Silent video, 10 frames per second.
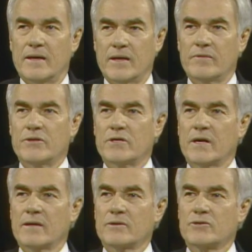Every
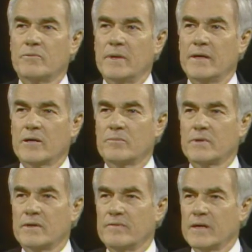child should be helped
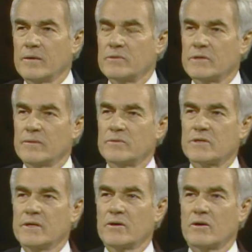to develop some
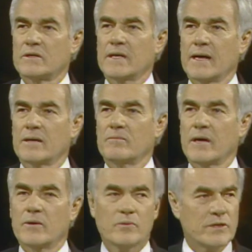skill or talent
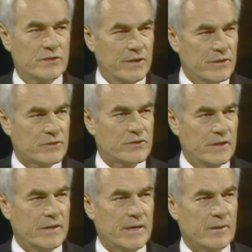by which he or
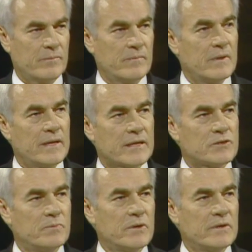she can
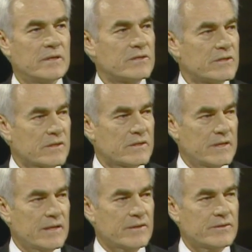experience
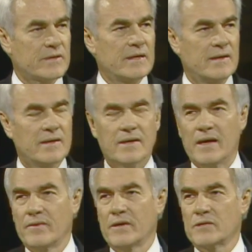success
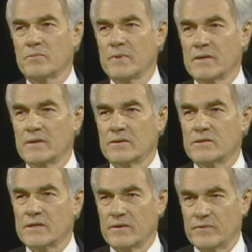and thus builds
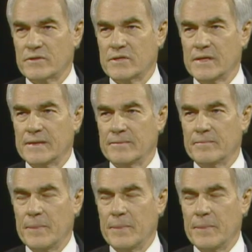self esteem.